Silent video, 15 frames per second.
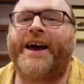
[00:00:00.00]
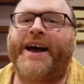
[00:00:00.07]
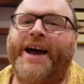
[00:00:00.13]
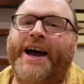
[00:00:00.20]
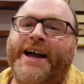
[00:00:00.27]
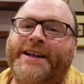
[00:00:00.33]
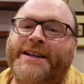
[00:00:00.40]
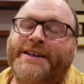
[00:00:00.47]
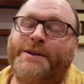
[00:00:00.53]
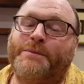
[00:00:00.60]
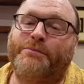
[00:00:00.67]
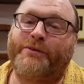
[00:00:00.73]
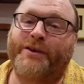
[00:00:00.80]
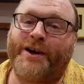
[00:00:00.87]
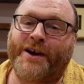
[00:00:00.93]
and the
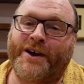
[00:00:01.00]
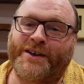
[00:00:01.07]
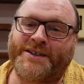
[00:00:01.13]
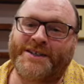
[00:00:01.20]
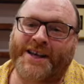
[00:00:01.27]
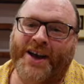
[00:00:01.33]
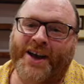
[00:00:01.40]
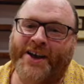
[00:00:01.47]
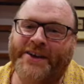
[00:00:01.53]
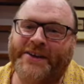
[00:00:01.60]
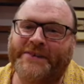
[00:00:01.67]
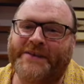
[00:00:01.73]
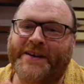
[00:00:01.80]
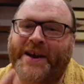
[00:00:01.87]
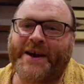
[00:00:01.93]
brass kind
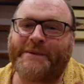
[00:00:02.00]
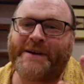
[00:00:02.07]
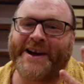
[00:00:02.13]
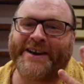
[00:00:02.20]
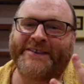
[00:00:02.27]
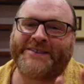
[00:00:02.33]
of come out